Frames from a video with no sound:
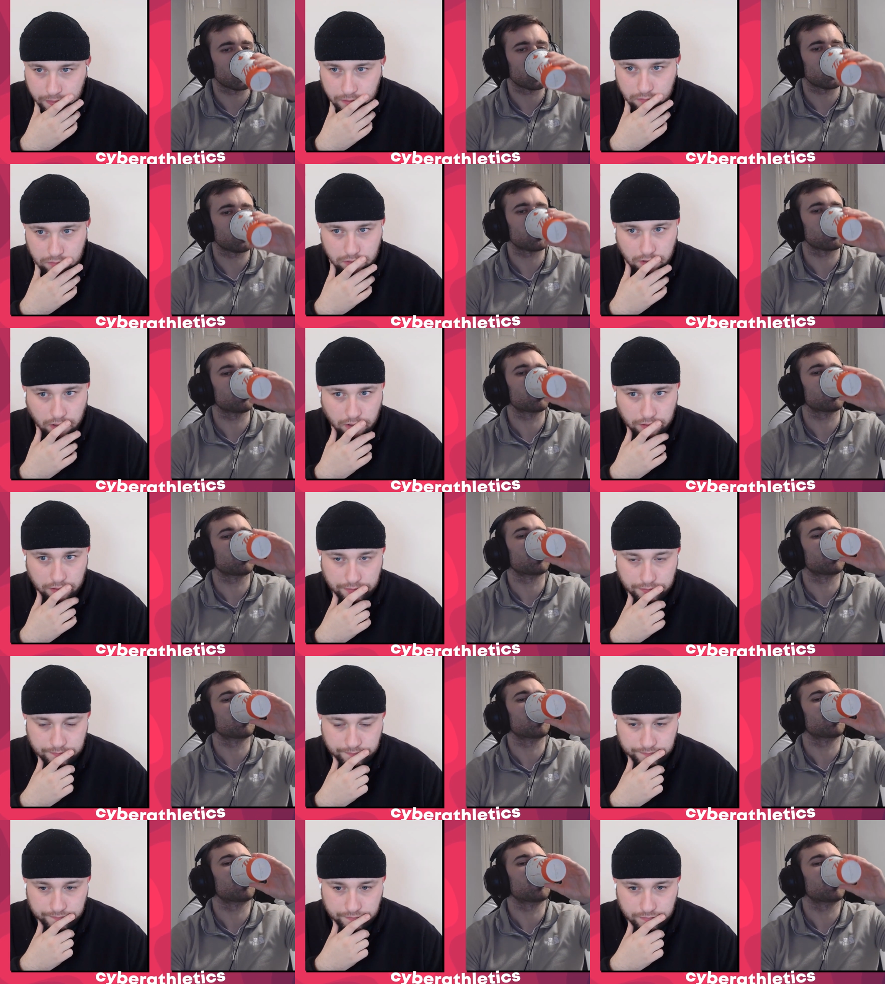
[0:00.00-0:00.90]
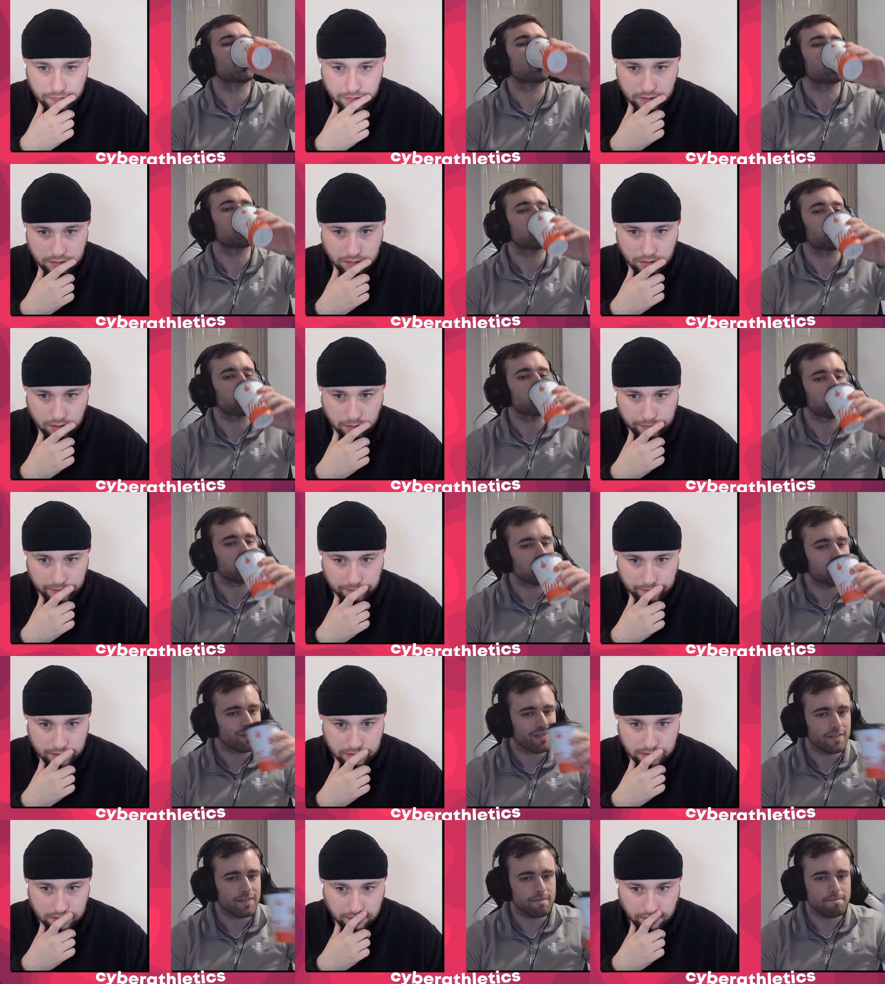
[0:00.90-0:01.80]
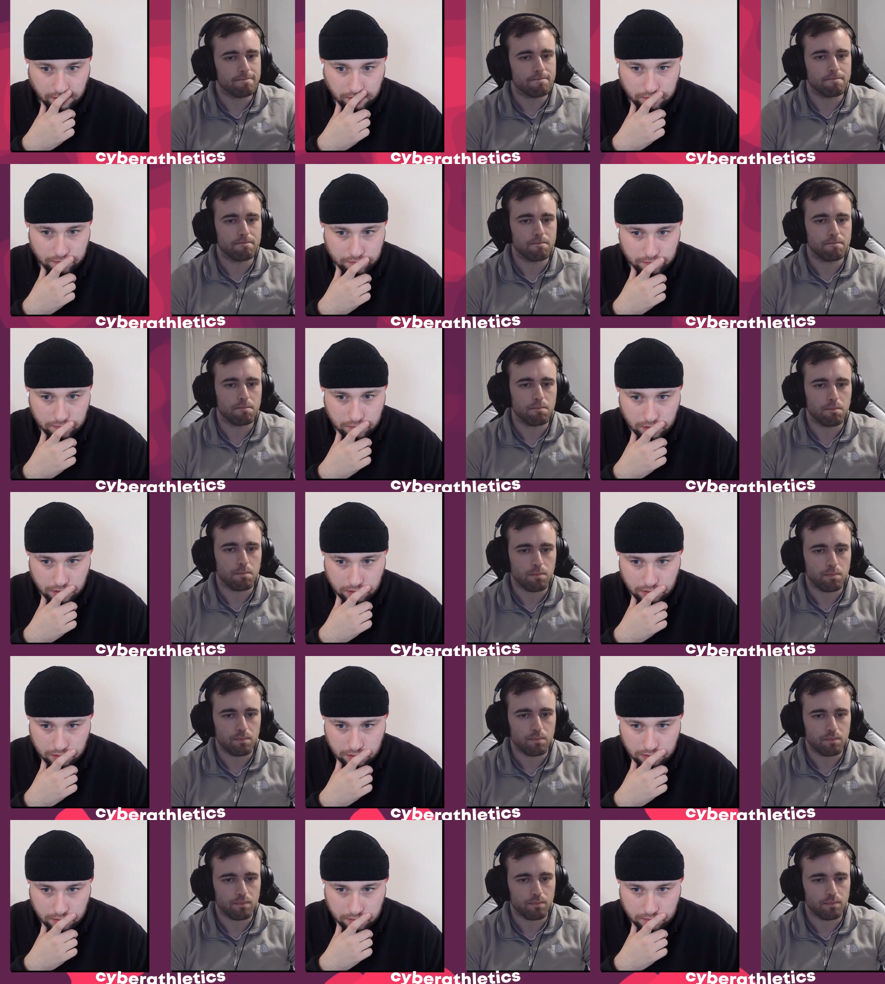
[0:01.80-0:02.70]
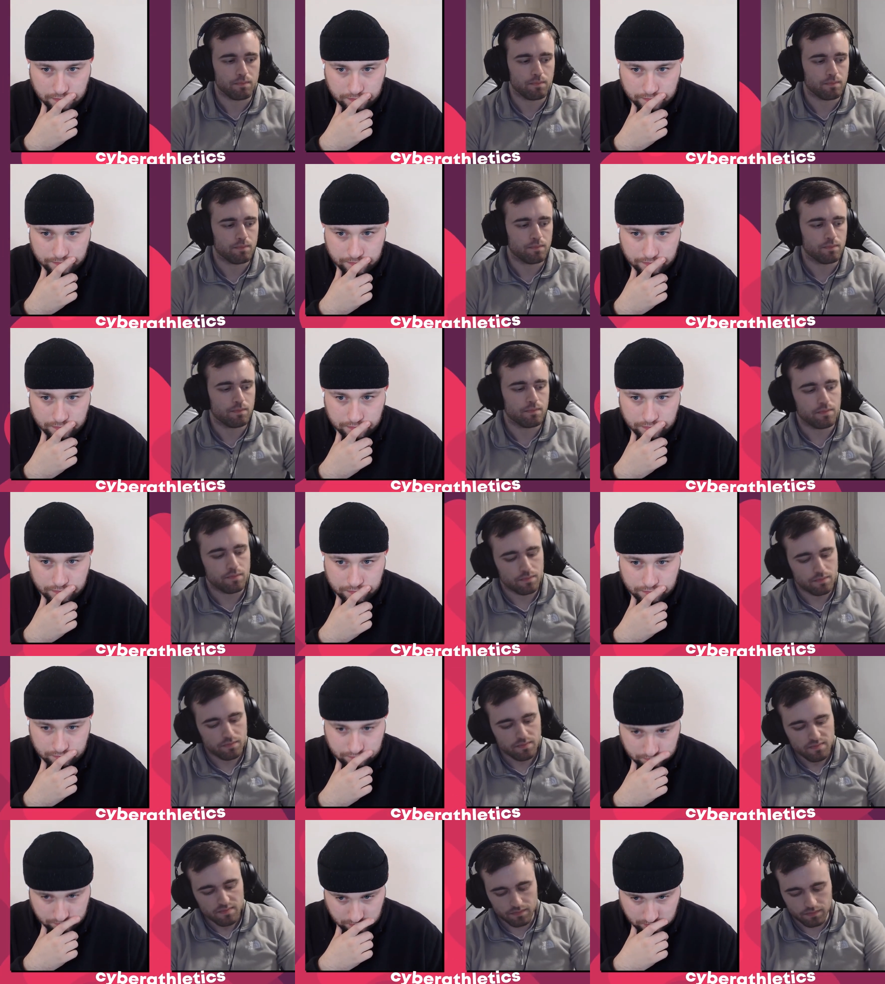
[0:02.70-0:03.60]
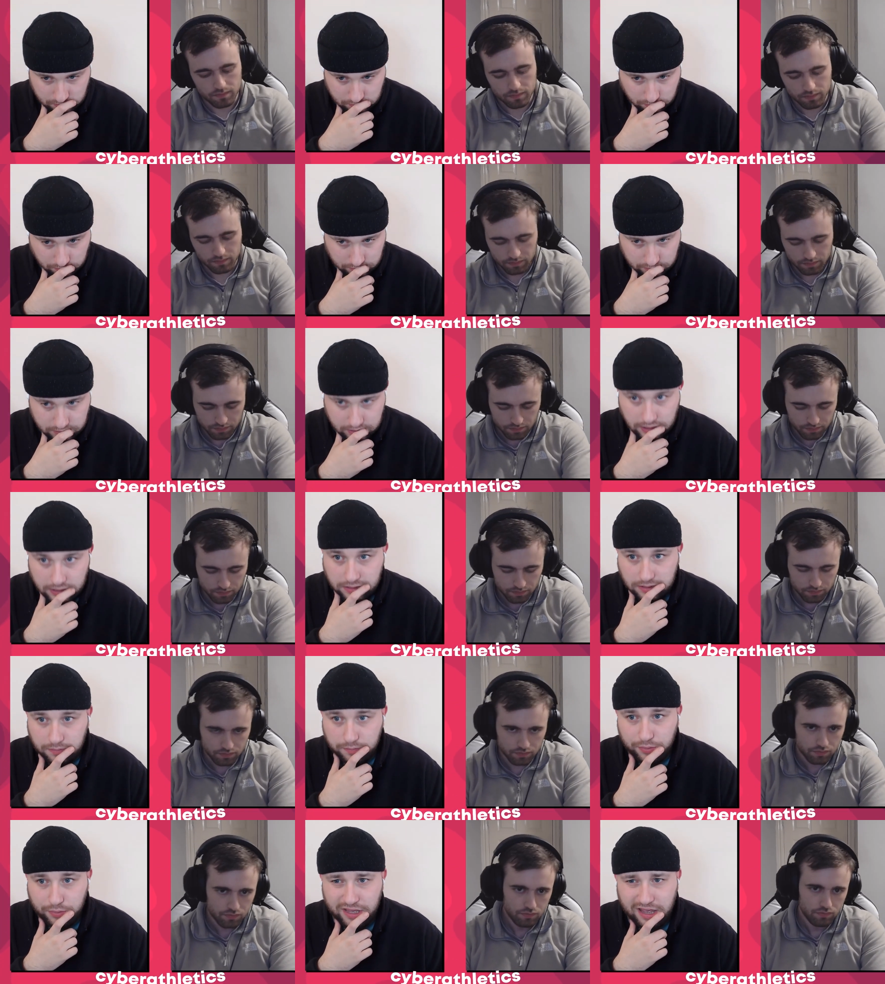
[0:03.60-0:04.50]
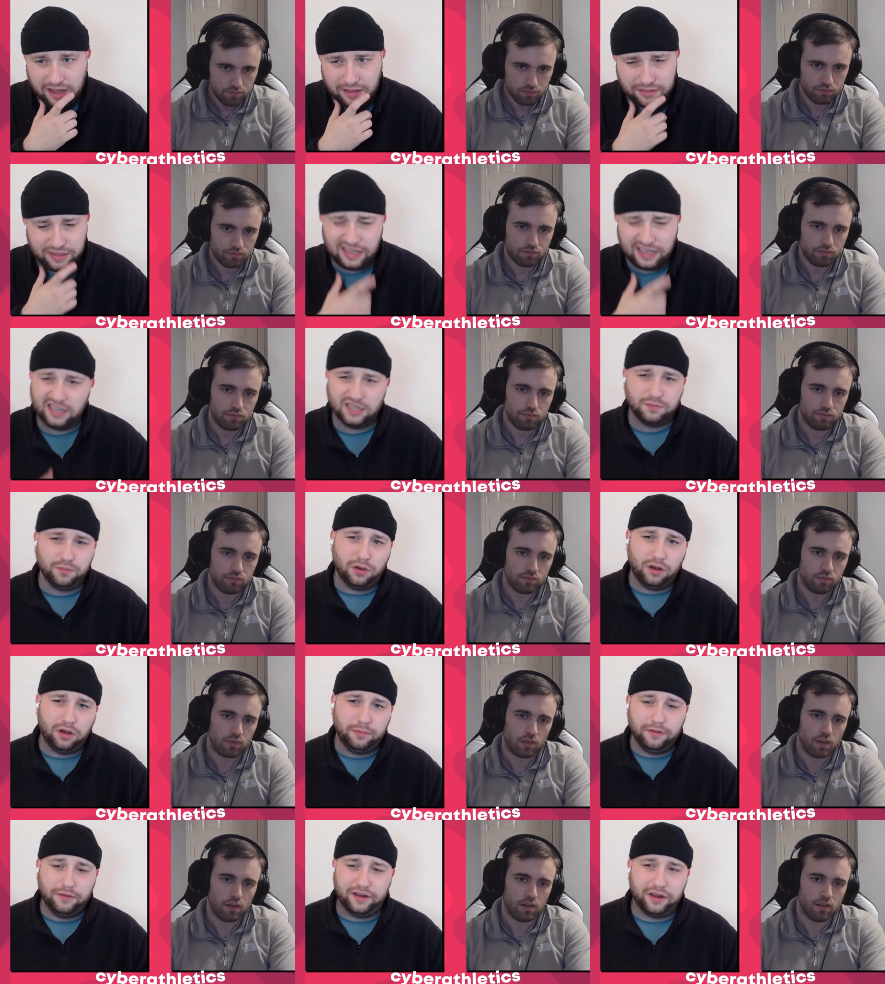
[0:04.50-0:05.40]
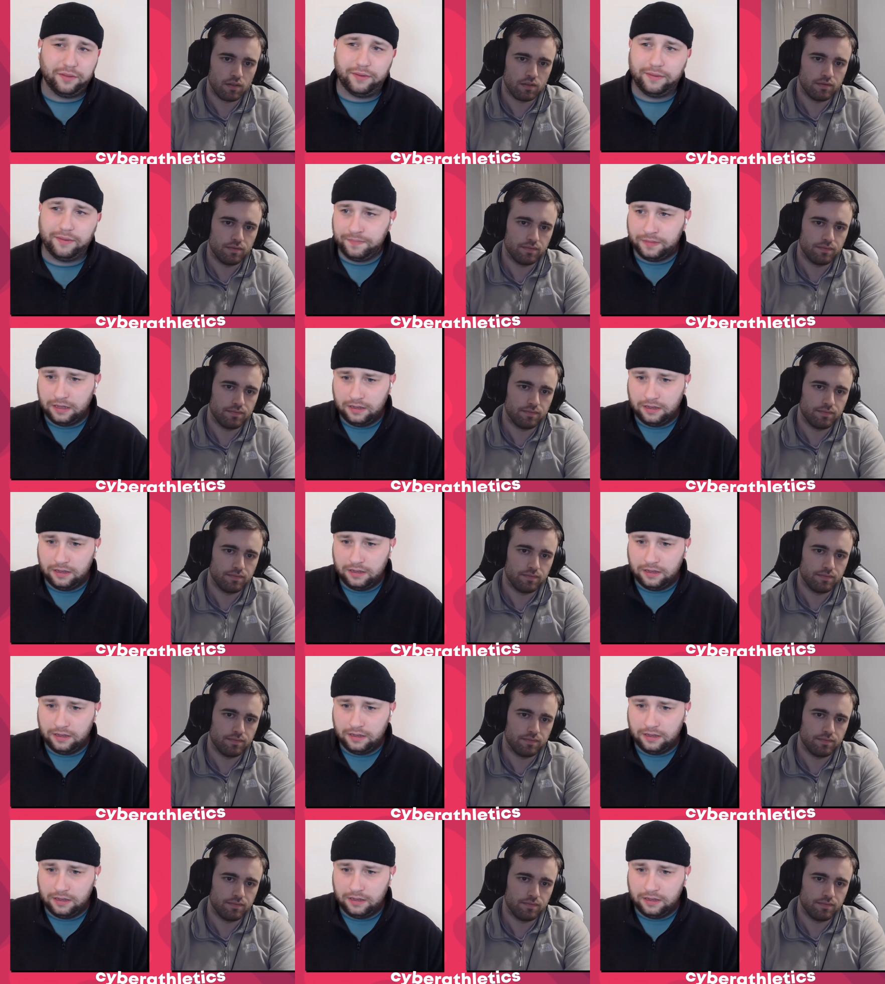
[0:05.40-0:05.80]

Speaker 1: Oh God, it's all a bit messy now. Um, not this geezer. But yeah, I think it's Bournemouth anyway.